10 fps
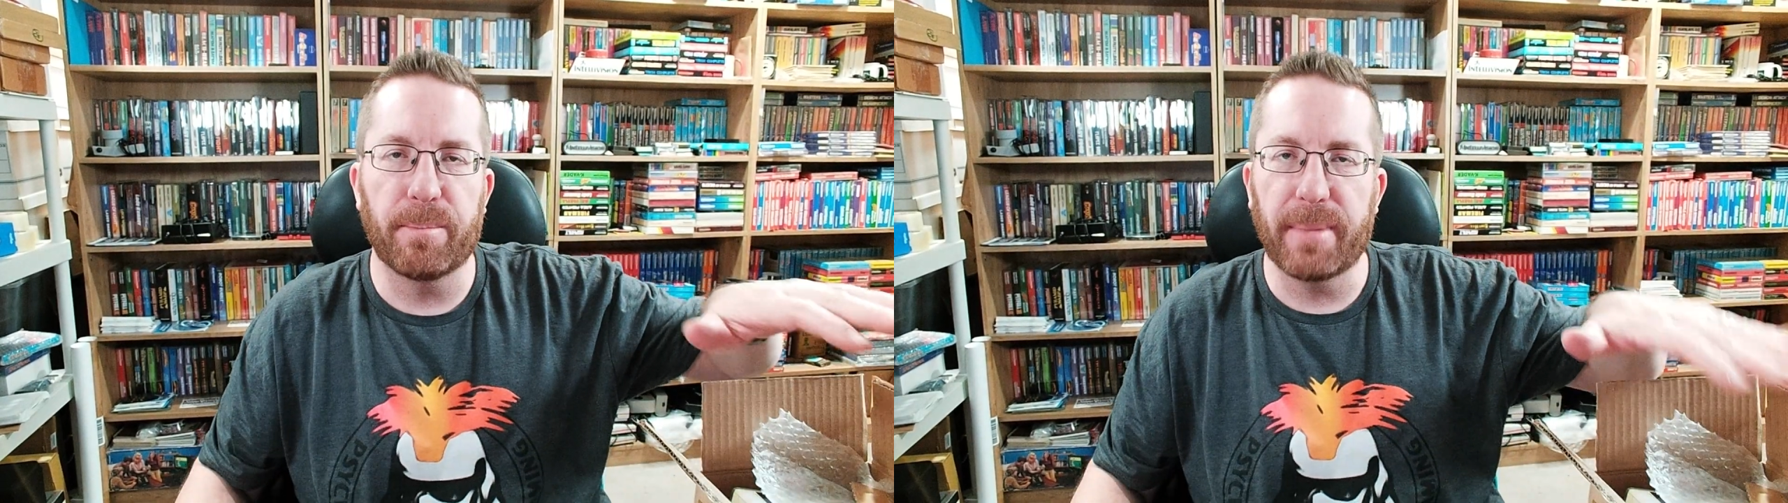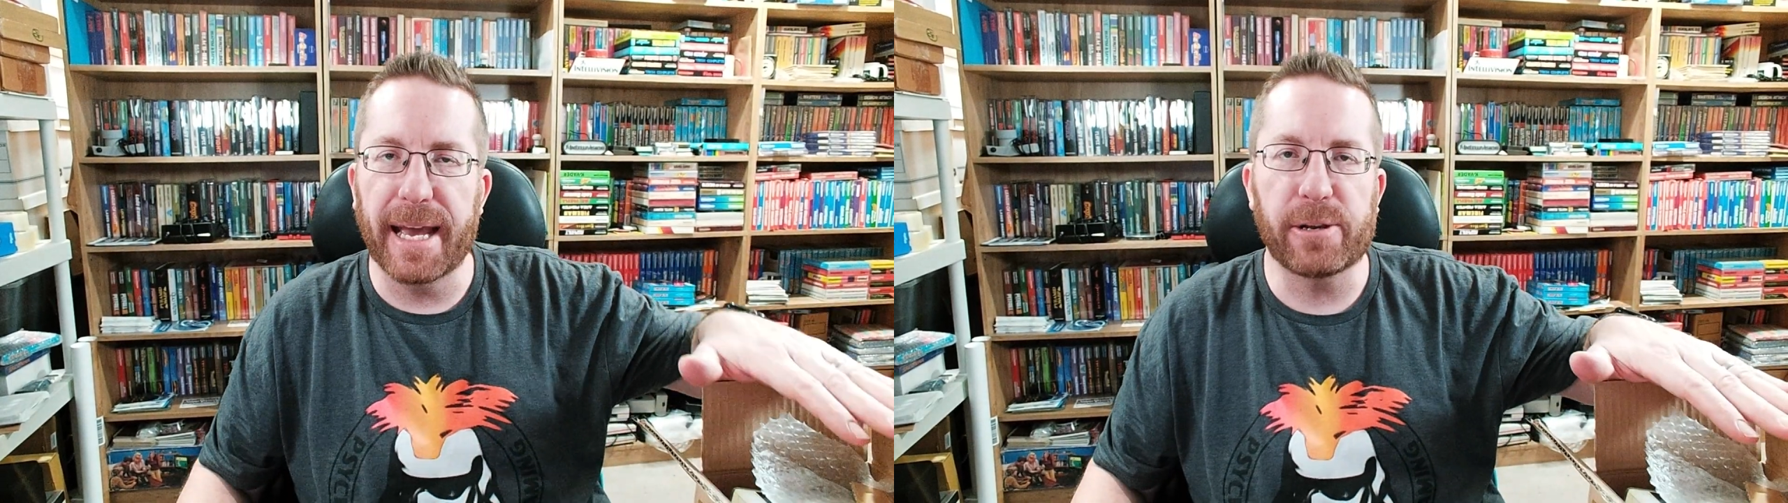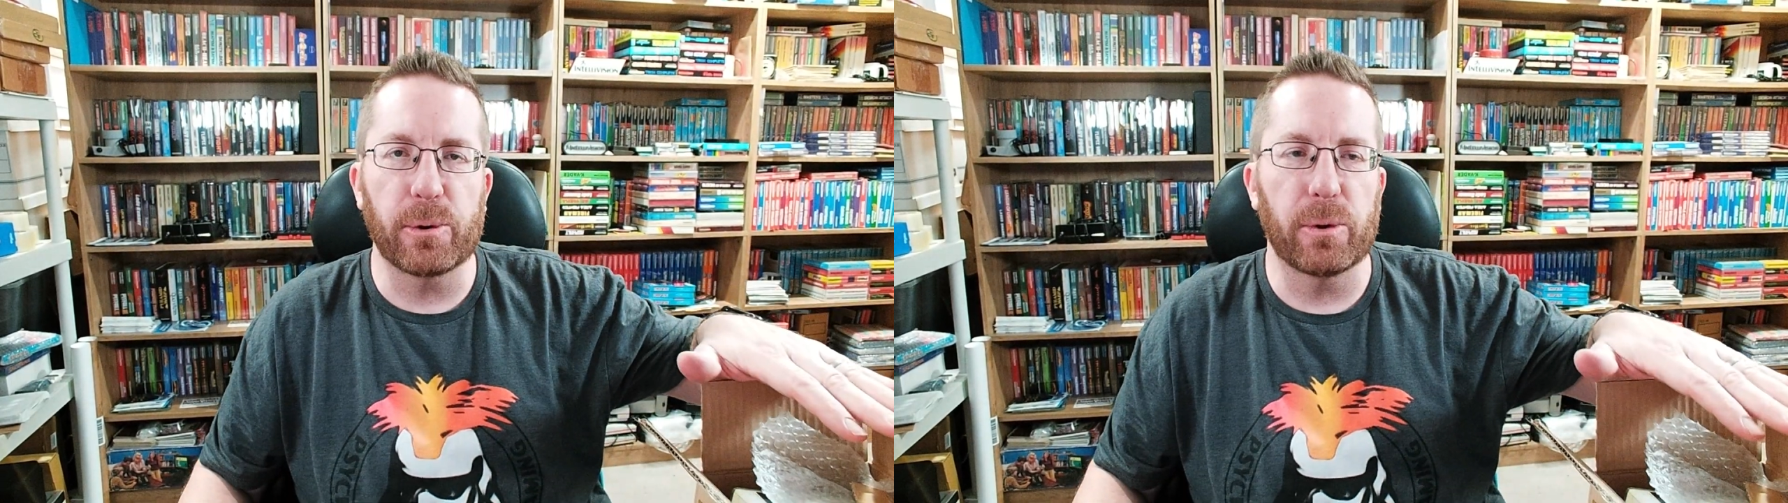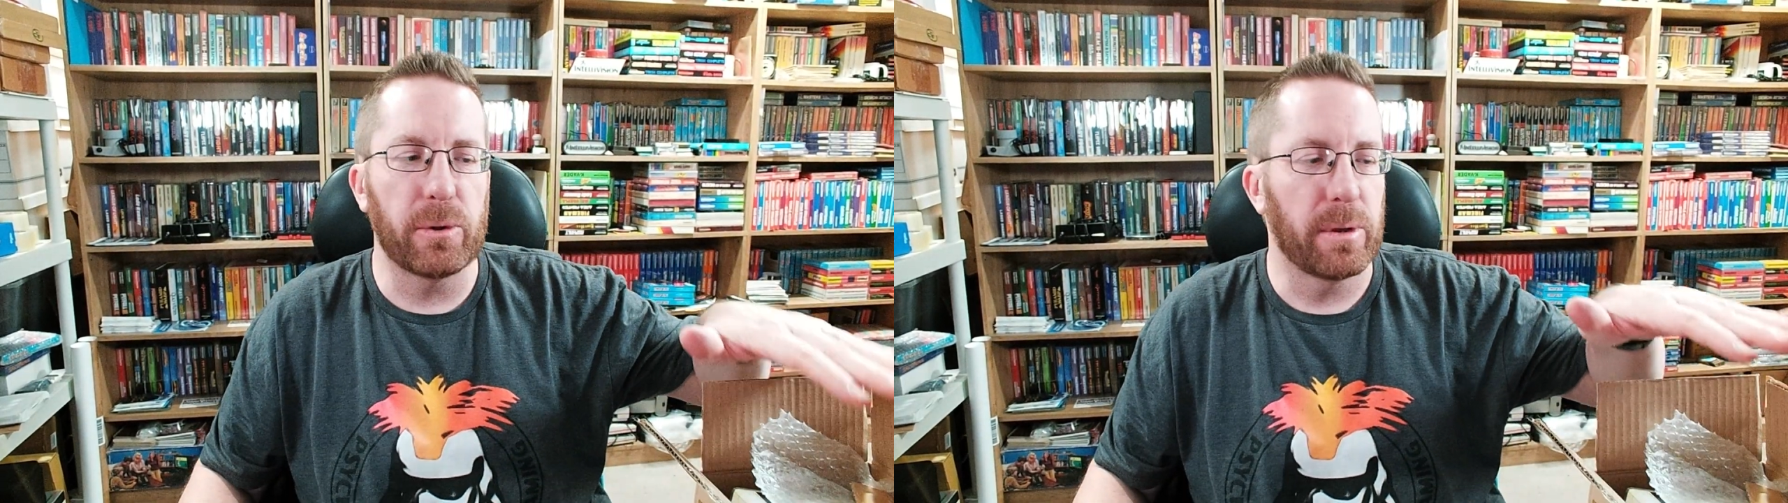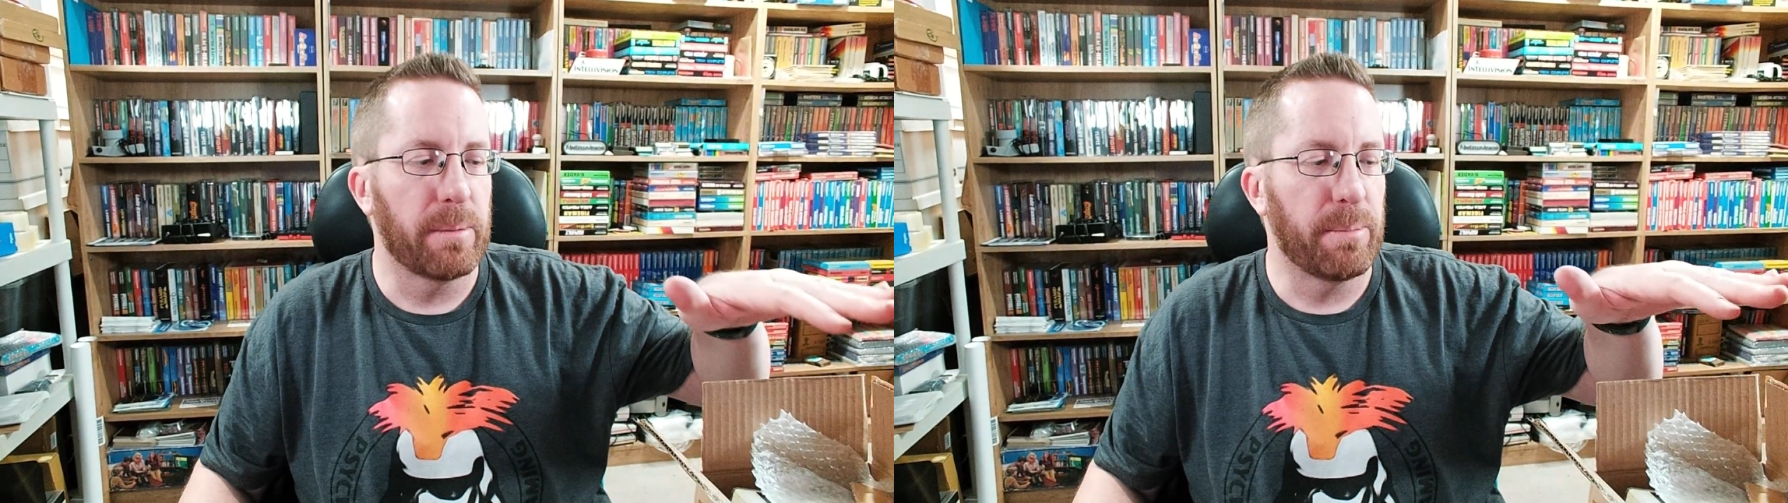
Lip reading: Michael